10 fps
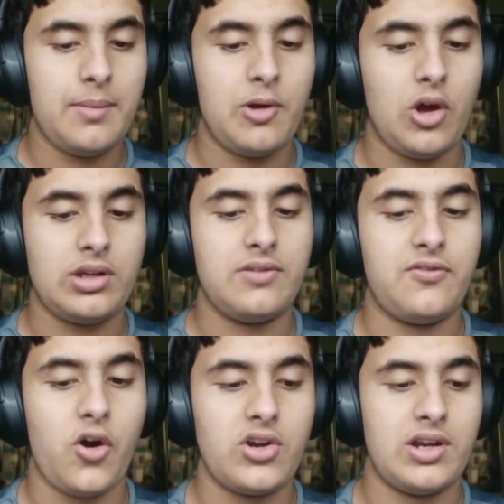brought in
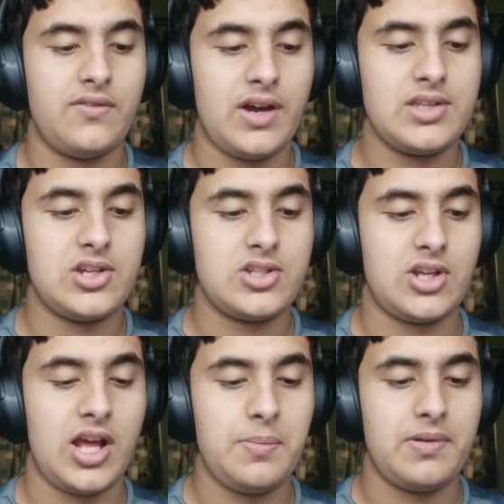foreign advisors to
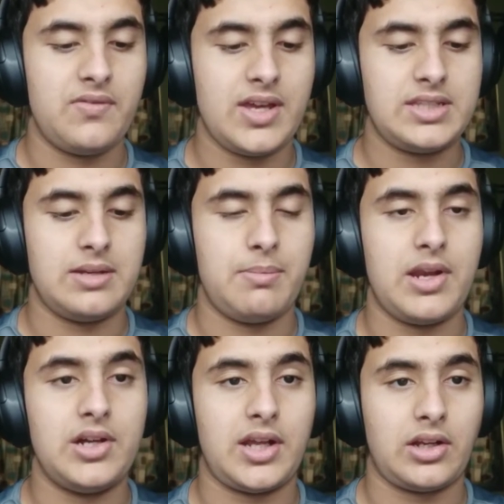help invest in
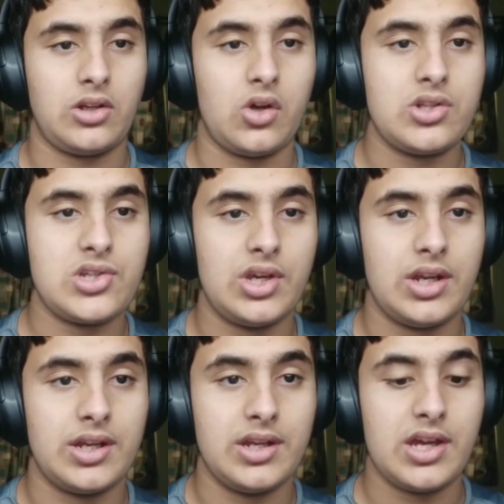better technology and
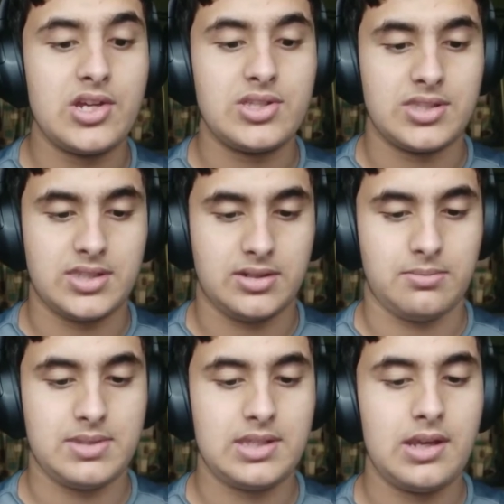irrigation
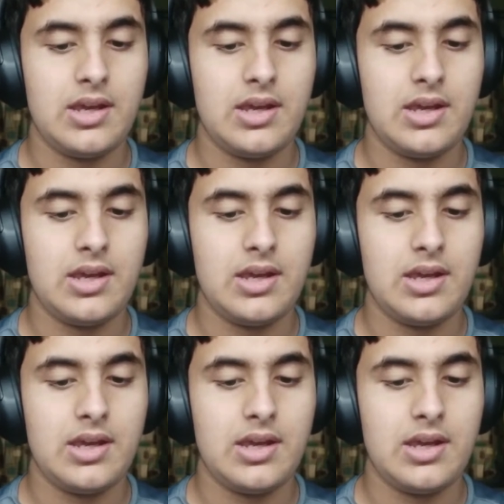systems.